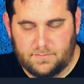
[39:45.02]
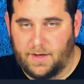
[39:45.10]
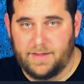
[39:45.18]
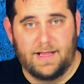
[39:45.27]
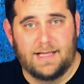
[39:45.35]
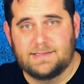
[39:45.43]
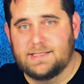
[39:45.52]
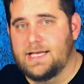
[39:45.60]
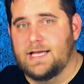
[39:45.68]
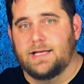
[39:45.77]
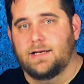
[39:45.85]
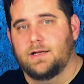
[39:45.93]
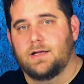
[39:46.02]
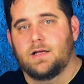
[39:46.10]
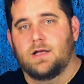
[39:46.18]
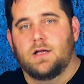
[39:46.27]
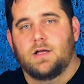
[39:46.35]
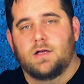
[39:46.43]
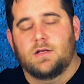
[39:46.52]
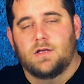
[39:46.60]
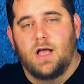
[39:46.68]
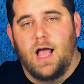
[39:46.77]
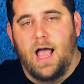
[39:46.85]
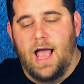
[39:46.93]
And that's it.
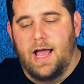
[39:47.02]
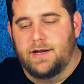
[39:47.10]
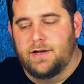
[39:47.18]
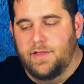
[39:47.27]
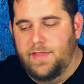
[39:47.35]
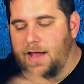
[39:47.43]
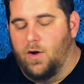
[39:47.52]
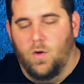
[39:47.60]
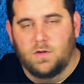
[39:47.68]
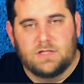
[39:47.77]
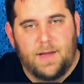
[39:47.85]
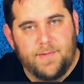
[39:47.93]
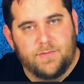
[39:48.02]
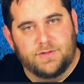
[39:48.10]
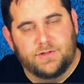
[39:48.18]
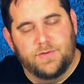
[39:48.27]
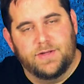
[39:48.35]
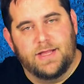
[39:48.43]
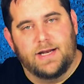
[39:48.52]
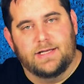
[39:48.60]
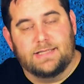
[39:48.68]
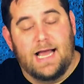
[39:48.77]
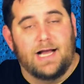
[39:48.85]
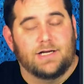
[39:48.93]
And that whole time it was doing that,
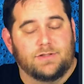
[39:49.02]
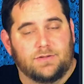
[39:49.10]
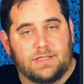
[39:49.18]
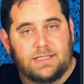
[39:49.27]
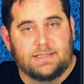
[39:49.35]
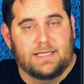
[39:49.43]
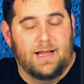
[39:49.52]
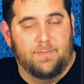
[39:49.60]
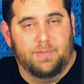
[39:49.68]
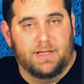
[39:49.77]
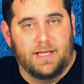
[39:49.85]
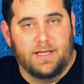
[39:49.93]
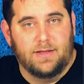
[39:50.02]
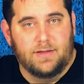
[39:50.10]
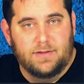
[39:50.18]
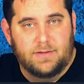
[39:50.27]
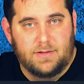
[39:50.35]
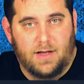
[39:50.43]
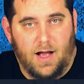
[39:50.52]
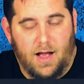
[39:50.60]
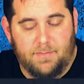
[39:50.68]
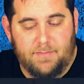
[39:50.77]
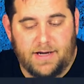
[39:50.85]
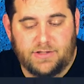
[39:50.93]
it's actually sampling
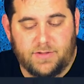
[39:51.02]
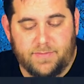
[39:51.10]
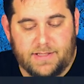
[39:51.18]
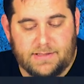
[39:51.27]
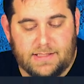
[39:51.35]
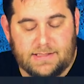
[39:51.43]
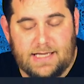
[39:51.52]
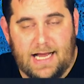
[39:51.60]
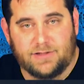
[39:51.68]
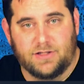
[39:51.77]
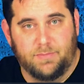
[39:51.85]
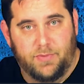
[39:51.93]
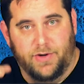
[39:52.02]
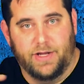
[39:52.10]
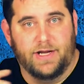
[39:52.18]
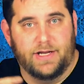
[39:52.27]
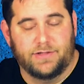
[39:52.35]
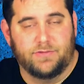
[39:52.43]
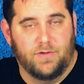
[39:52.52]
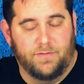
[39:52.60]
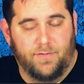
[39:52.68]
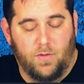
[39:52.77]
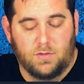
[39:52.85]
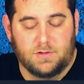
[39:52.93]
measurements, and it's actually putting it into a
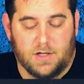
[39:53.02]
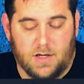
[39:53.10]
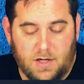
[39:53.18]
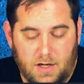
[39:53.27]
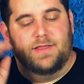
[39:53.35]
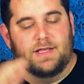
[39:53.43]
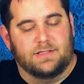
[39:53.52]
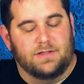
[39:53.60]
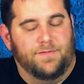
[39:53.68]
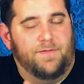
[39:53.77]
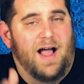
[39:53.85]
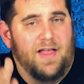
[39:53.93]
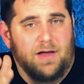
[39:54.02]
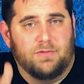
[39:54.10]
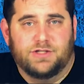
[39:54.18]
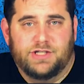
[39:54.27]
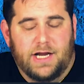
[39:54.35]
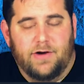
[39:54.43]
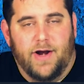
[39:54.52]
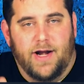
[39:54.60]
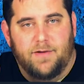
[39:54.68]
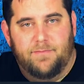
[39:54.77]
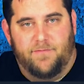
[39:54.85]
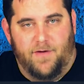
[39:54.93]
folder. This is the file that was
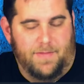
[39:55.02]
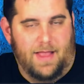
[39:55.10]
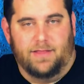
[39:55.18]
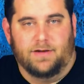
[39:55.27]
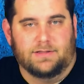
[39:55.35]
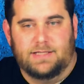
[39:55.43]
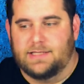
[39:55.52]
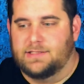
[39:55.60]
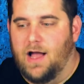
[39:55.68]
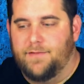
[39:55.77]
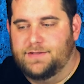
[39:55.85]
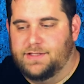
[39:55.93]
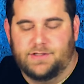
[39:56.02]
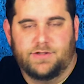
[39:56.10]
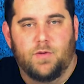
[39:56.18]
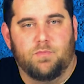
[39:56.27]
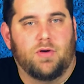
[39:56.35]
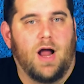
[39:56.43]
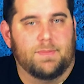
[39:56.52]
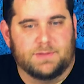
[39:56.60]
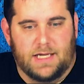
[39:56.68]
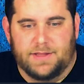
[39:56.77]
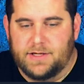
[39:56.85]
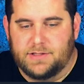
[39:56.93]
generated from that little test. Now obviously there's no
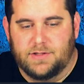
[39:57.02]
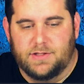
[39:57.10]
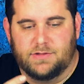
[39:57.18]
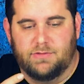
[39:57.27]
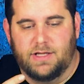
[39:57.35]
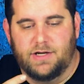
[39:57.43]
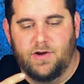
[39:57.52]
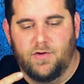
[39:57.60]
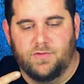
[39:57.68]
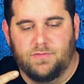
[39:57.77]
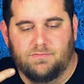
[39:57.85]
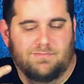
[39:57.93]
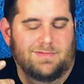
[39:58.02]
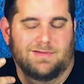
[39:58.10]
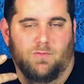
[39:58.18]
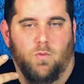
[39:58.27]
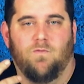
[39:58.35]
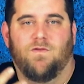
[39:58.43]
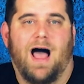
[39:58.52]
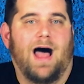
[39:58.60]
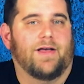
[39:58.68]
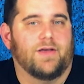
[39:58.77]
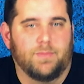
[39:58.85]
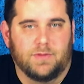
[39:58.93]
props on there, so there's really no
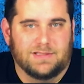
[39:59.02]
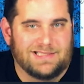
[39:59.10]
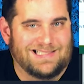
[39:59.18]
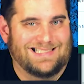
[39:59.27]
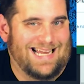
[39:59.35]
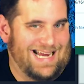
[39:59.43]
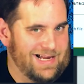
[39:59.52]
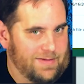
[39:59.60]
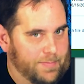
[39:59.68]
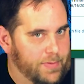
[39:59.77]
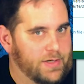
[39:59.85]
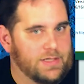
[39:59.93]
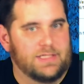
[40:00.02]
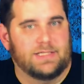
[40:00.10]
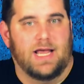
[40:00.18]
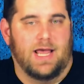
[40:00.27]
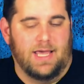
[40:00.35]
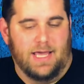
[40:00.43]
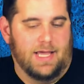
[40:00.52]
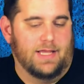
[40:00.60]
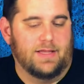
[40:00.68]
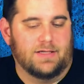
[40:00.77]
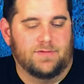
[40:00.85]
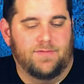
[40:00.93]
valuable data per se
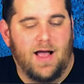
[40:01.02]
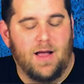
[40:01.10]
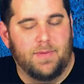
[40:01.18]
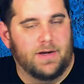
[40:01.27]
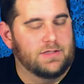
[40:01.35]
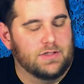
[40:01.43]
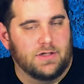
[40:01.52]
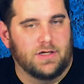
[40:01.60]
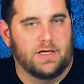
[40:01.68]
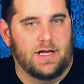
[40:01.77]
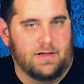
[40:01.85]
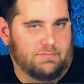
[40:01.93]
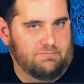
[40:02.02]
in this file, but it's a good